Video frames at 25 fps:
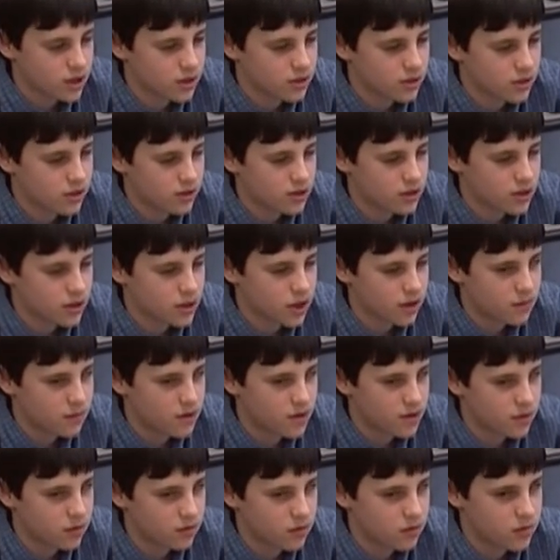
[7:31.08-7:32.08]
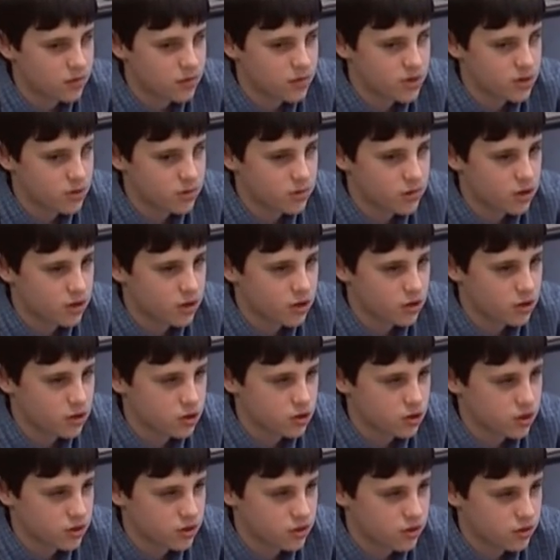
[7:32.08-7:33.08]
and the denominator would be
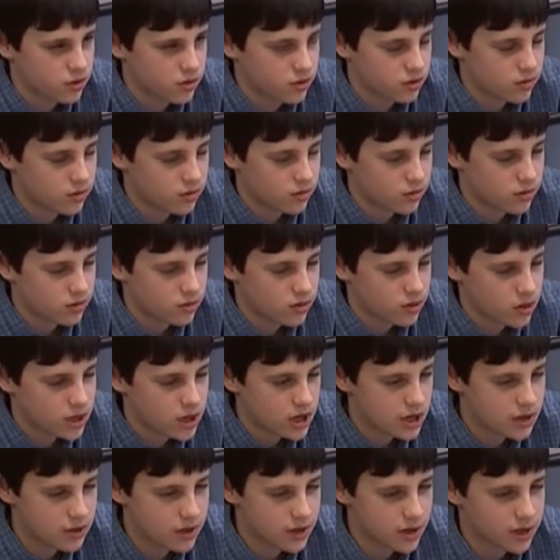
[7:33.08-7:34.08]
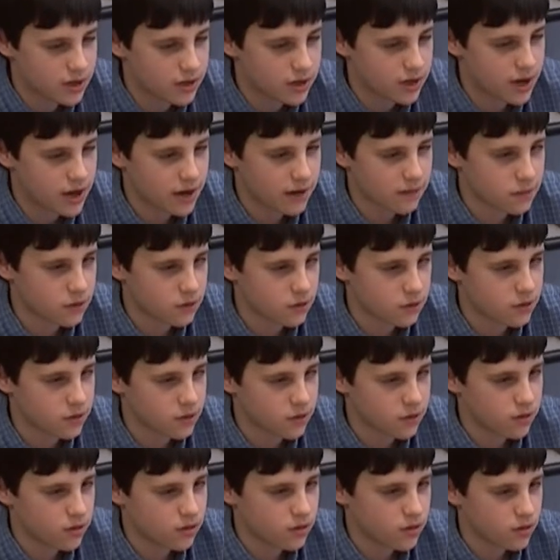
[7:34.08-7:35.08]
100 and then after
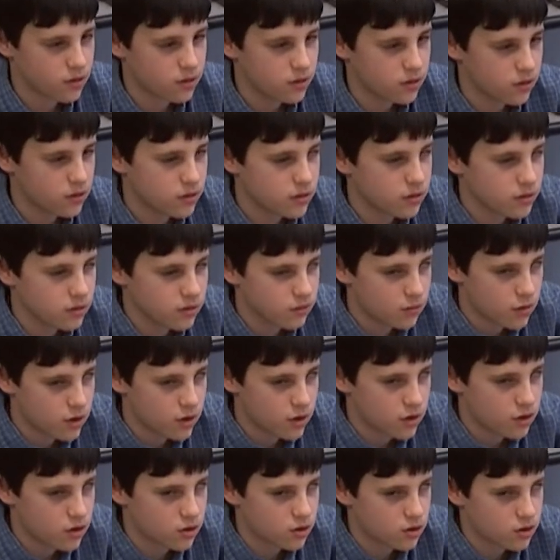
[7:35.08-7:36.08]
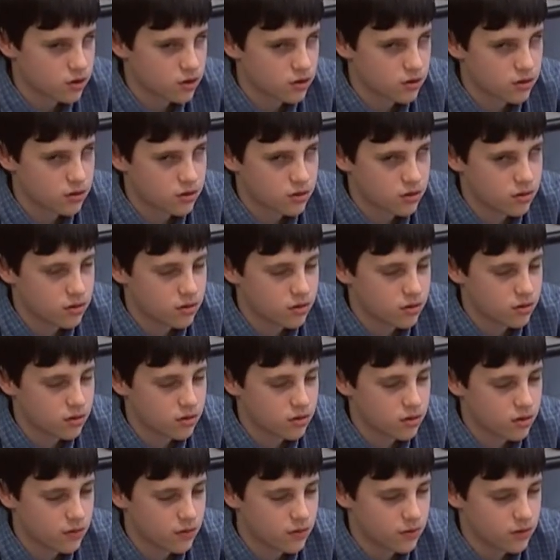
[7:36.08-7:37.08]
the 100
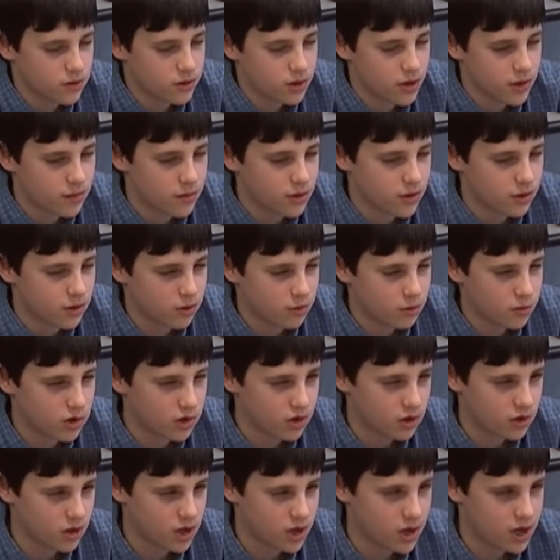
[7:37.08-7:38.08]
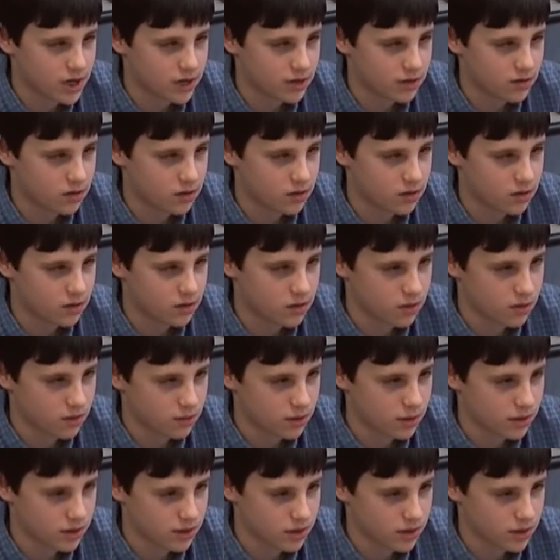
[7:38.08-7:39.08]
of the denominator, put a line all
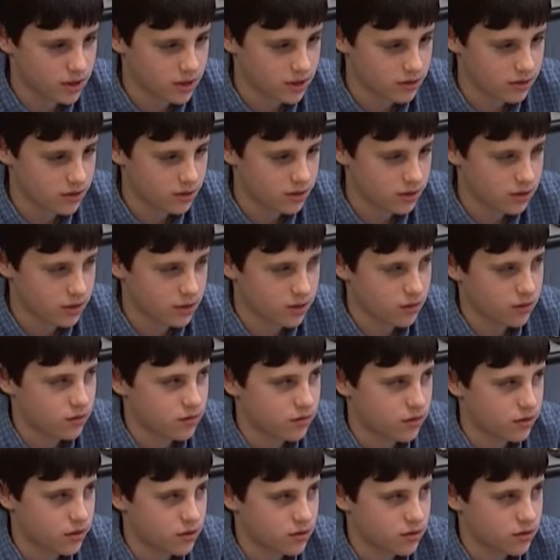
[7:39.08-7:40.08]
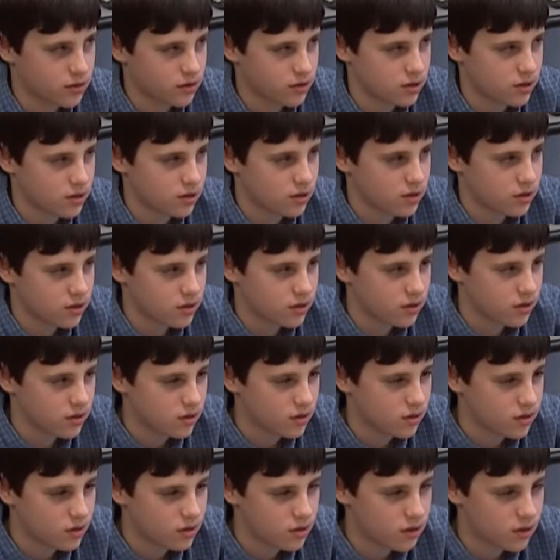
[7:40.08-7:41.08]
the way to end so that no one else. All the way to
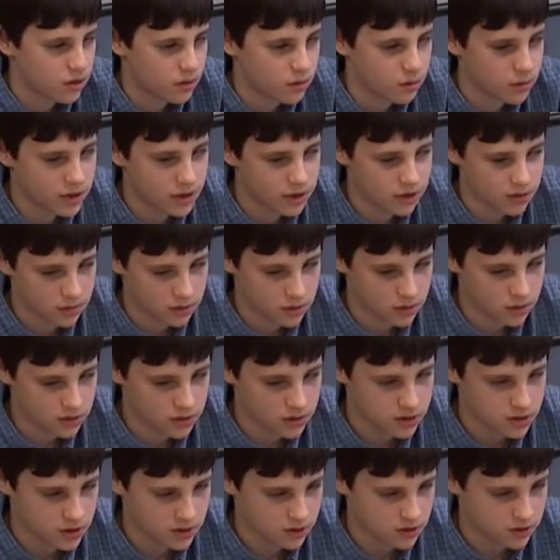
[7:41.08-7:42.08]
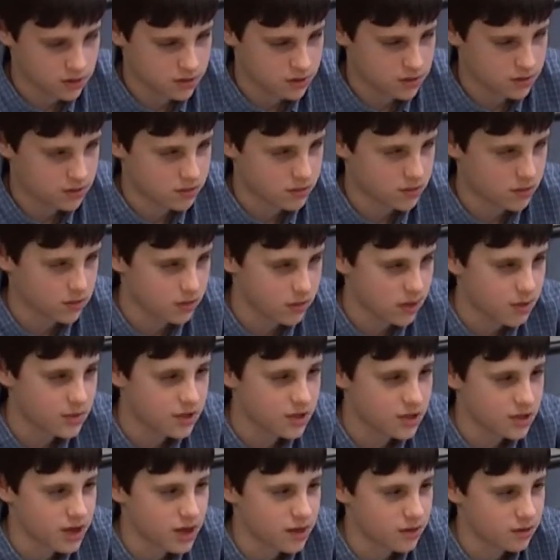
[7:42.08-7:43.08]
the word? All the way to the word cents. Dollars. I
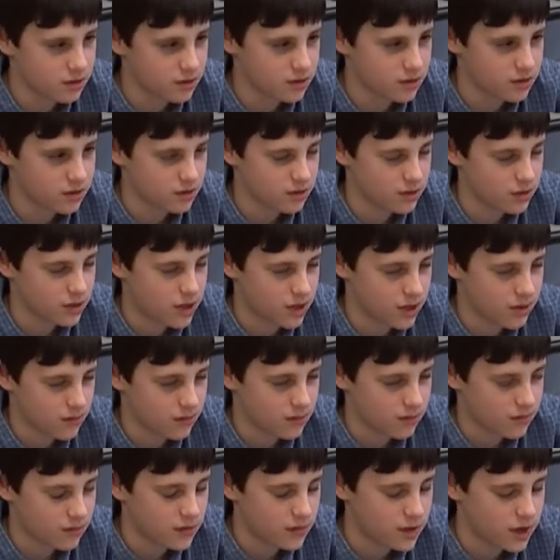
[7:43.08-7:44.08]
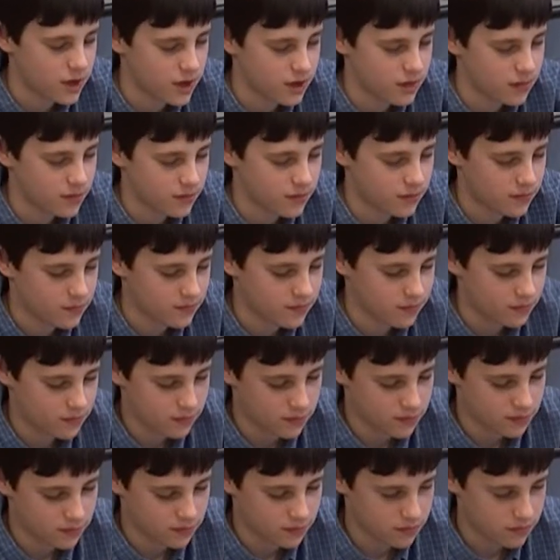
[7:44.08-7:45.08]
mean dollars. Dollars. That's yeah. what's written
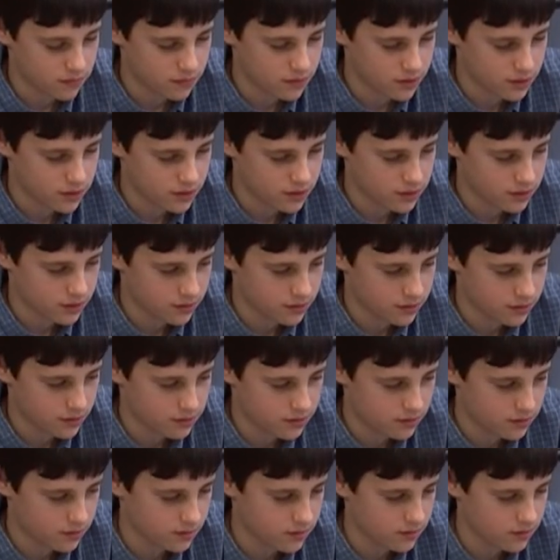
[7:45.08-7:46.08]
there usually. Okay.